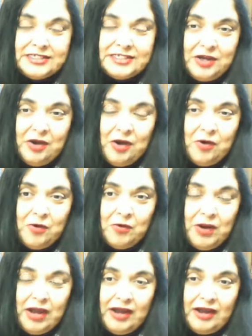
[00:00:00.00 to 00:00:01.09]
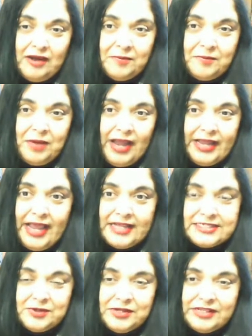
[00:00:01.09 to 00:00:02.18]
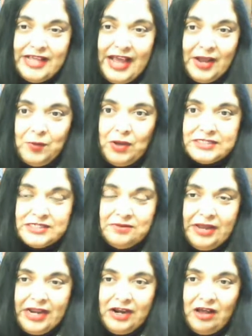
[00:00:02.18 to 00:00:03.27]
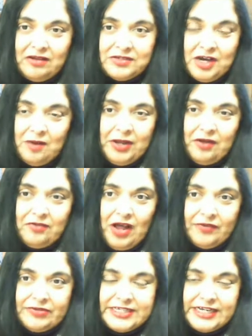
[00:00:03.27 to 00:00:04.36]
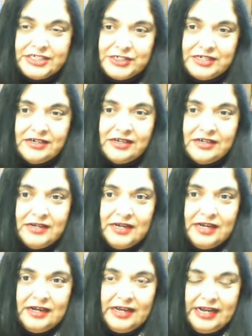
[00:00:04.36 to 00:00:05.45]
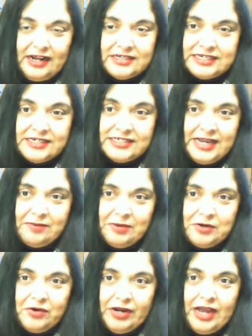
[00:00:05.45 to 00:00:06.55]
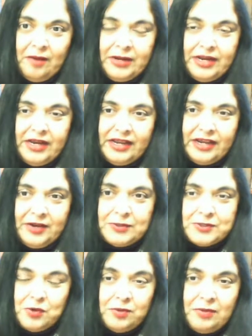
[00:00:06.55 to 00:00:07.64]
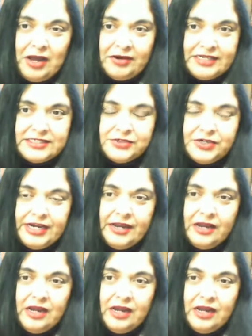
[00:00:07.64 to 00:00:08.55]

so I guess that was the main topic of conversation in our dinner table growing up in India. It was all about history.